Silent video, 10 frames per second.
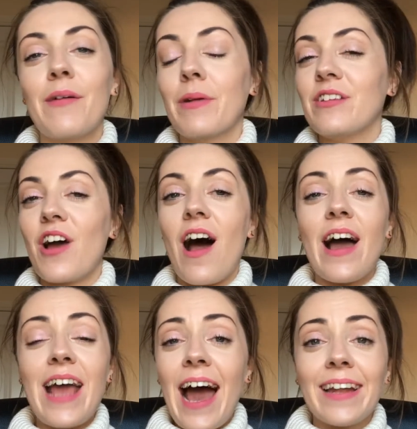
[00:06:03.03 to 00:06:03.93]
which I
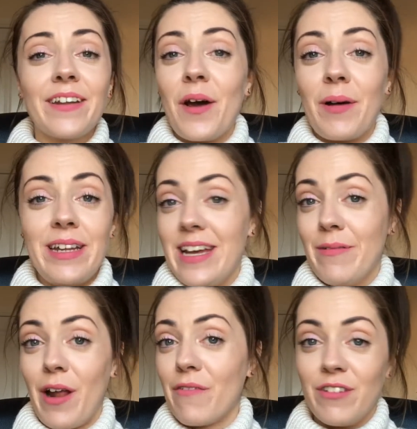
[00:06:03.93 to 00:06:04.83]
had no idea
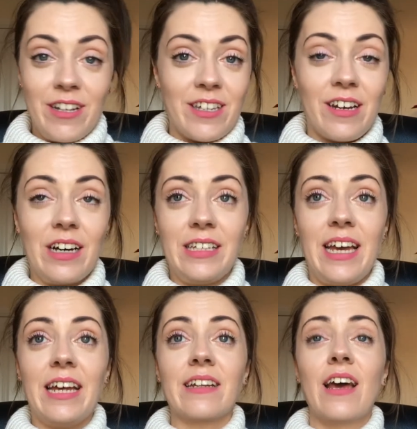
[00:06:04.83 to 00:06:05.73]
when I first
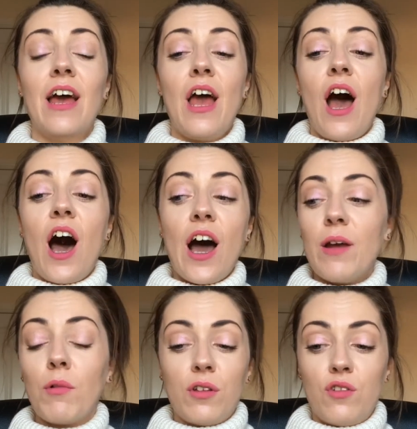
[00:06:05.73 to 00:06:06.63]
started. I
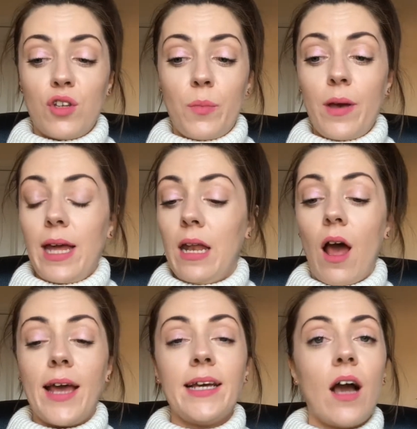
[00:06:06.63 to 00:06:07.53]
was just putting
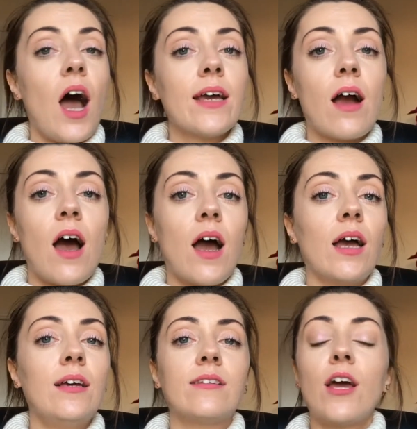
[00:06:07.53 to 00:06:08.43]
like, hi
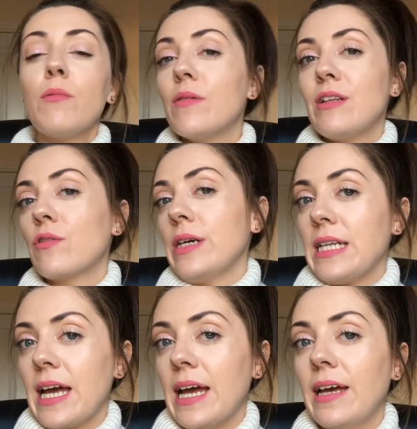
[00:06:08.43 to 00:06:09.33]
guys, hope you enjoyed
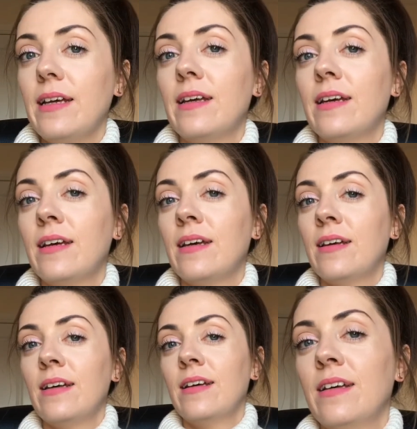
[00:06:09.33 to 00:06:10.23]
it.
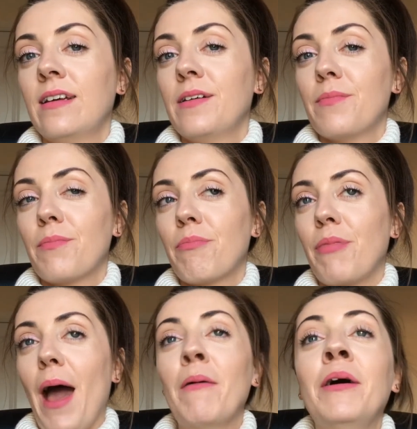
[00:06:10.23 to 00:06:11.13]

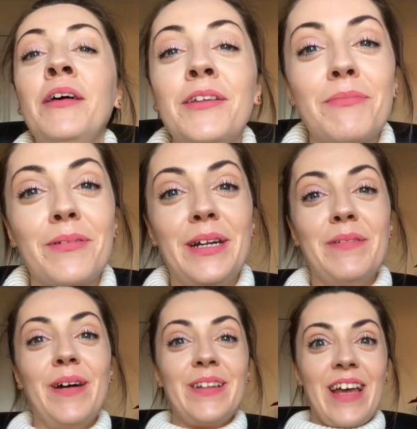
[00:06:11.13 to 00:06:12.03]
That was pretty
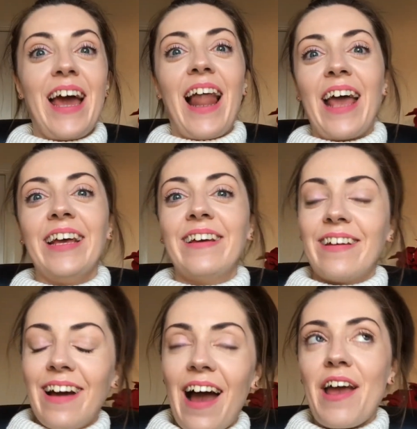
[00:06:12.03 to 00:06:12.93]
much it, like,
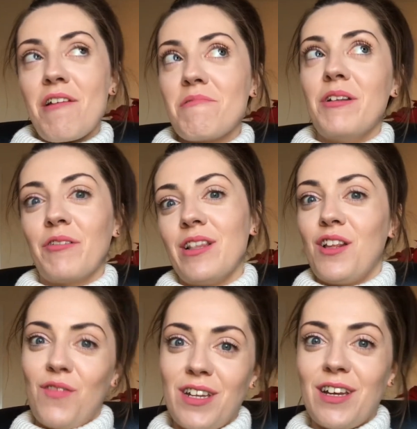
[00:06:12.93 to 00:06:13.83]
I hope you enjoyed this
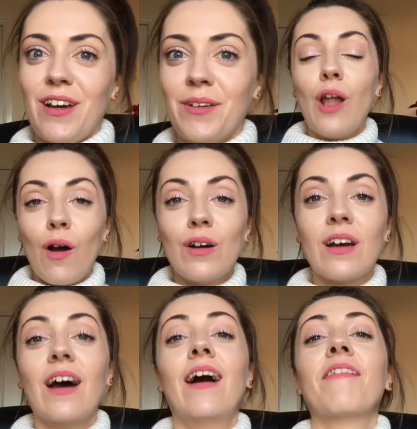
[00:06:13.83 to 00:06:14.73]
video.
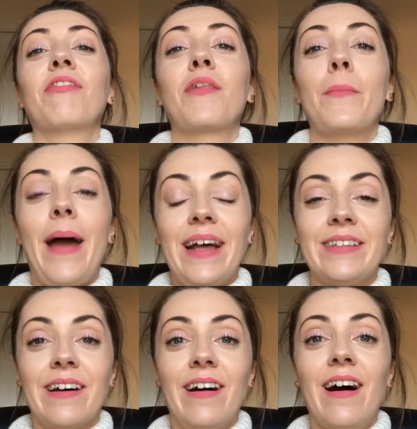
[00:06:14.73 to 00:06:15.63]
Longer, the
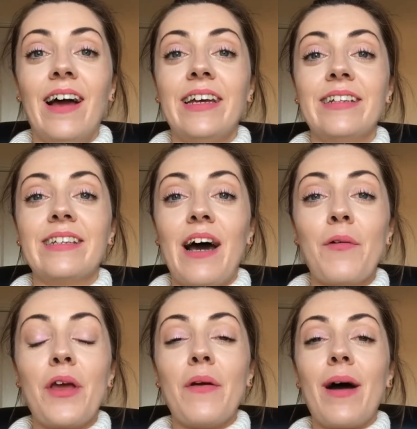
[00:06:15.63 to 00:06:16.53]
better, I can tell
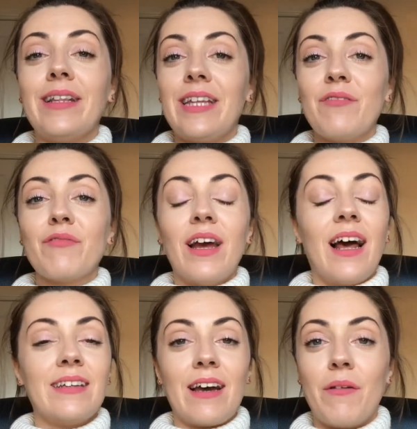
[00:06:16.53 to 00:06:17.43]
you. I didn't
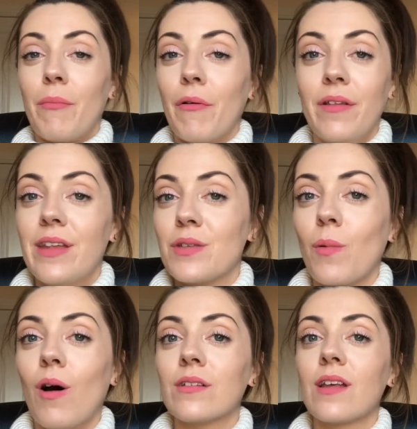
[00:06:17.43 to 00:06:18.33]
realise how important this
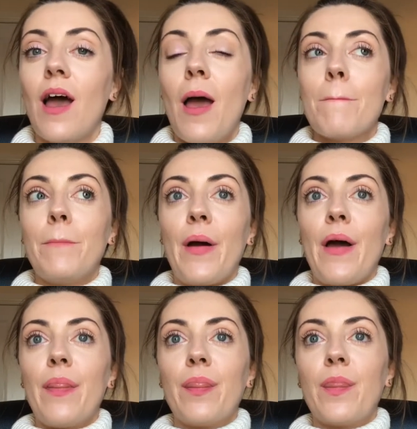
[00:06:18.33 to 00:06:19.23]
was,
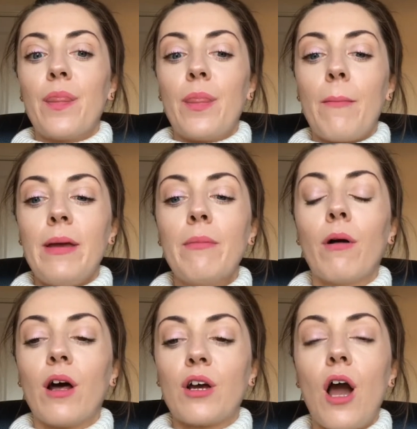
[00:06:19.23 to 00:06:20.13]
but
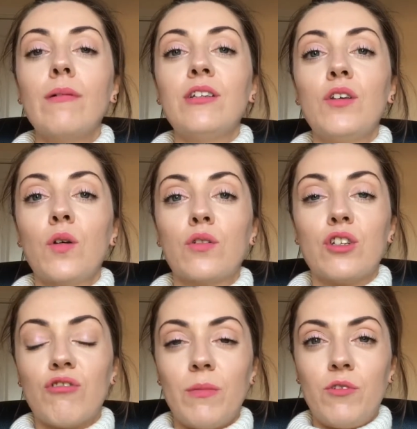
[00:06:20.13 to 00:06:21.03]
people are going to your
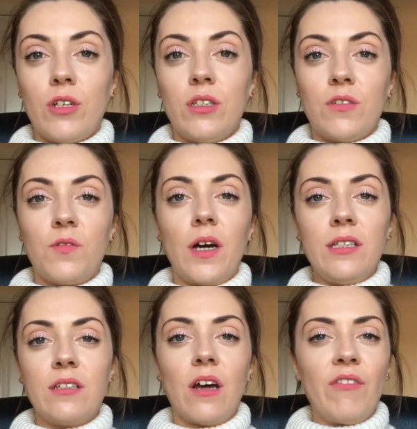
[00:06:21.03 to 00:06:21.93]
description to find
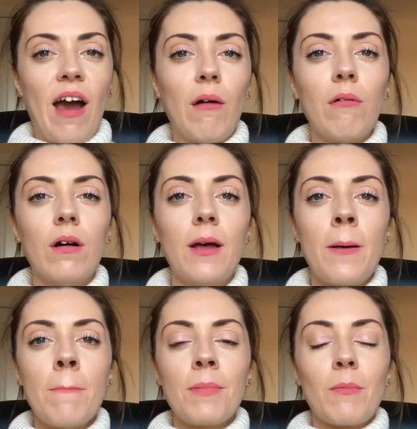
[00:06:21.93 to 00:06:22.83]
stuff out,
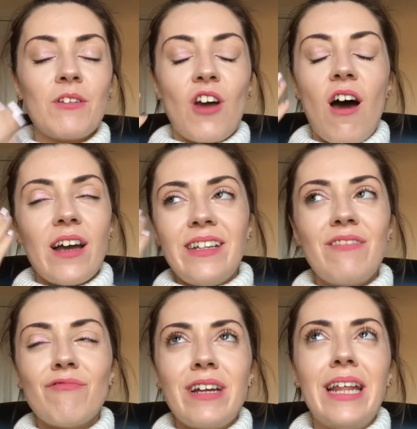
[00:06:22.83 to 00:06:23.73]
which I
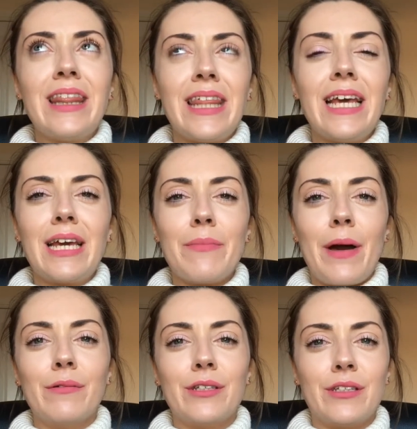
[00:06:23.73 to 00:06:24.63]
didn't really think
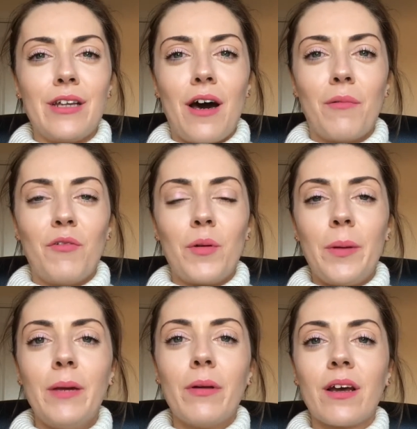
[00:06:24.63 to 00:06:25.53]
about to start with, but
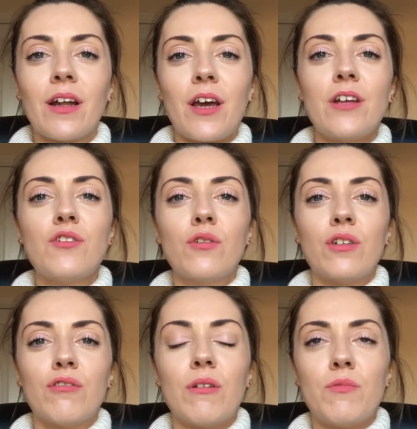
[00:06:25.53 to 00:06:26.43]
people are going to go to your
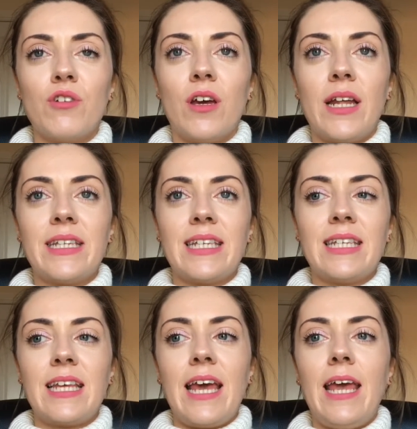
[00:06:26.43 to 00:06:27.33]
description to
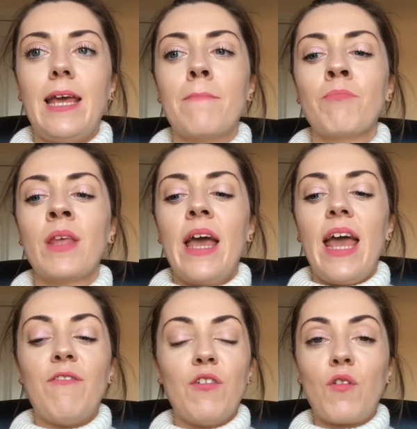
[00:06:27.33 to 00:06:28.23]
see
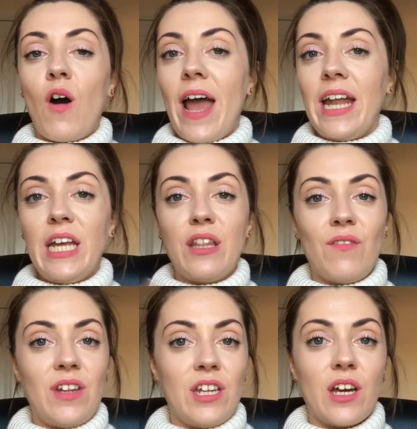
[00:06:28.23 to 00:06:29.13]
if you've got any of the
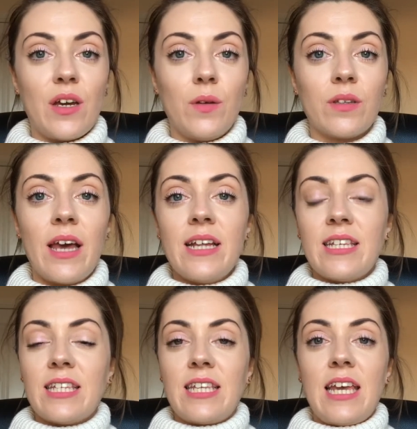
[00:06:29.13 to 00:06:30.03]
videos,
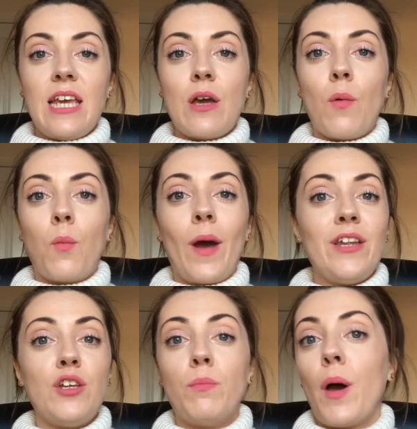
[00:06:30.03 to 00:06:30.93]
to see
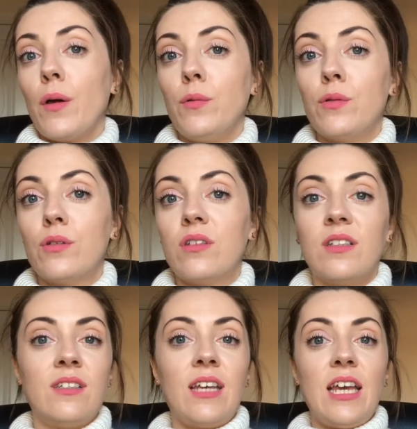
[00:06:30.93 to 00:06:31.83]
when you post, to
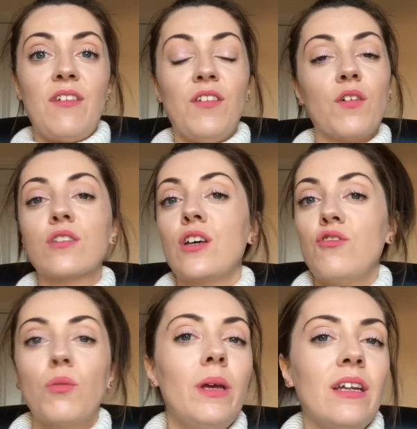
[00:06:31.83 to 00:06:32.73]
see if you've got
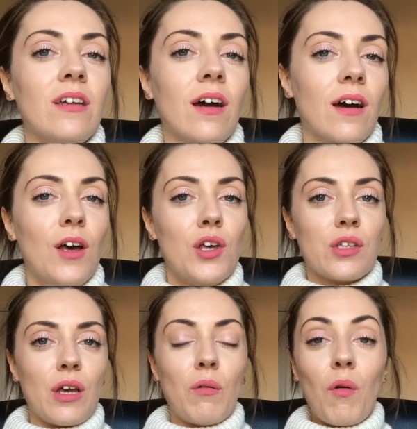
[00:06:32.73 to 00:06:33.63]
social media.
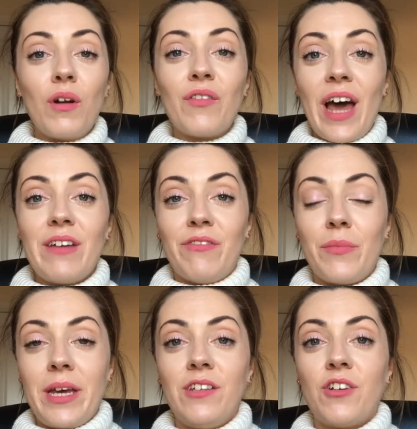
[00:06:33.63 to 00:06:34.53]
So all of that
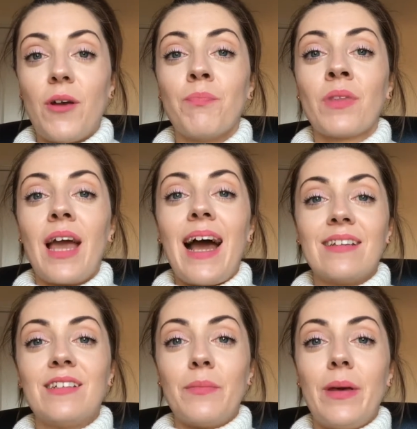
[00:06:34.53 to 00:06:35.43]
information
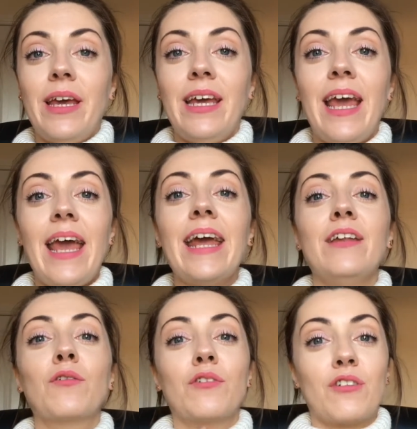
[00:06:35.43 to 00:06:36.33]
has to be in
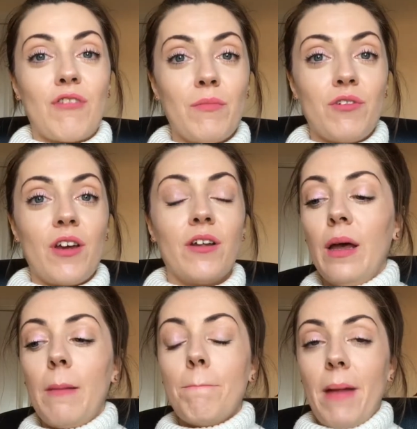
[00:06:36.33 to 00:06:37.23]
your description.
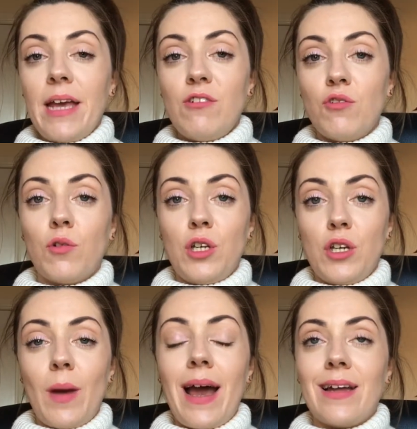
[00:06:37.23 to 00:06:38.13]
Make sure
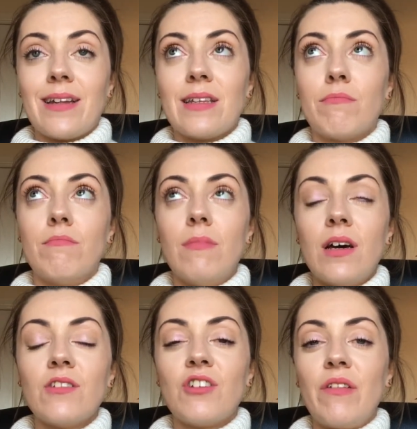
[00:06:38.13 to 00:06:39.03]
you add as
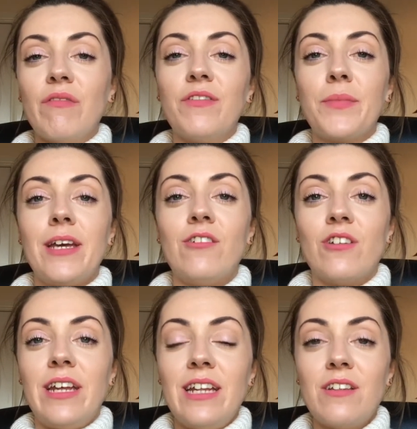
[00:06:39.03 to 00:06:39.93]
much
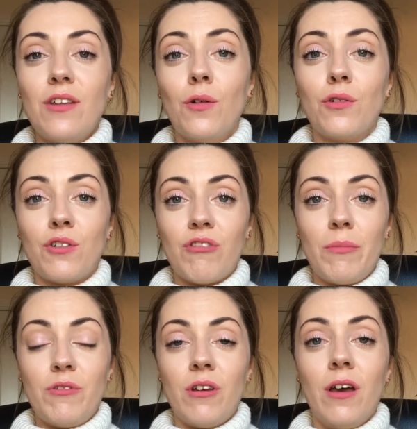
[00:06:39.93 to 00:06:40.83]
information into your
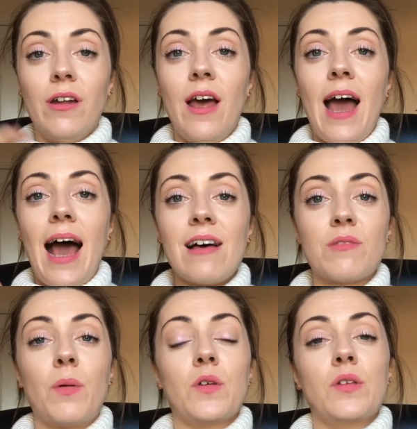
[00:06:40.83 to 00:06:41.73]
description as
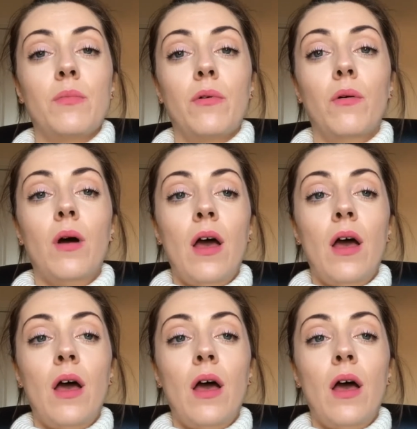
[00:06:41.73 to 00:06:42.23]
possible.